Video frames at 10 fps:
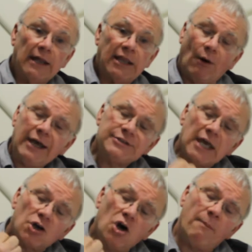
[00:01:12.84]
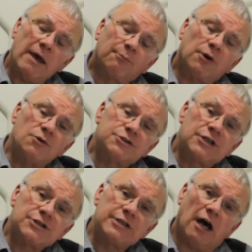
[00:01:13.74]
Now, as that comet approaches
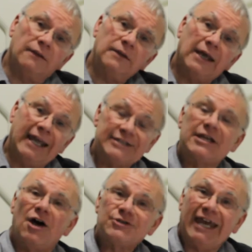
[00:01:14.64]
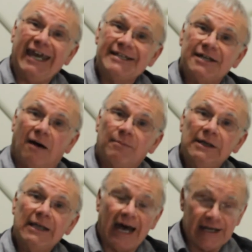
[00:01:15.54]
the sun, it starts to heat up.
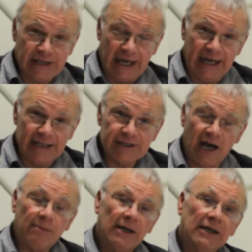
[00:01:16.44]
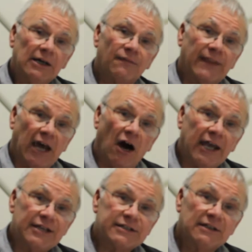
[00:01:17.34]
As it heats up, the
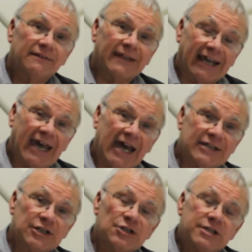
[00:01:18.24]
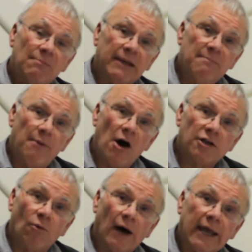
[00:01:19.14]
ice, the gas simply
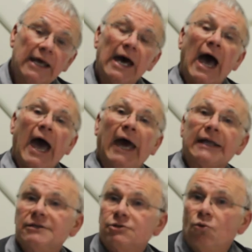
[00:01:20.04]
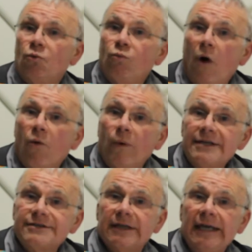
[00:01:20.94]
burn away, and what
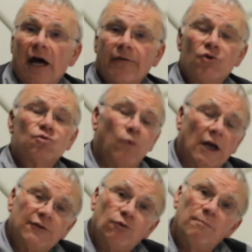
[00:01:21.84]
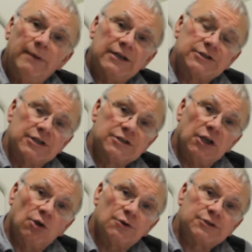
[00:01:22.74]
we see are those wonderful pictures
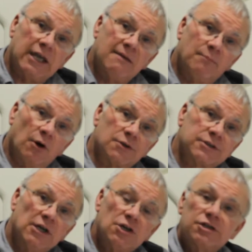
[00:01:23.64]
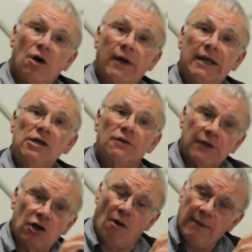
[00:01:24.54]
that you'll see in books showing
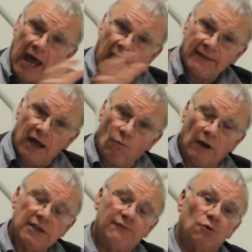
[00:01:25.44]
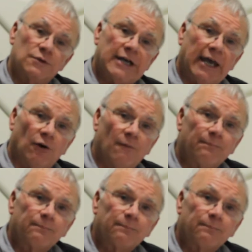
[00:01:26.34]
the comet and that wonderful tail.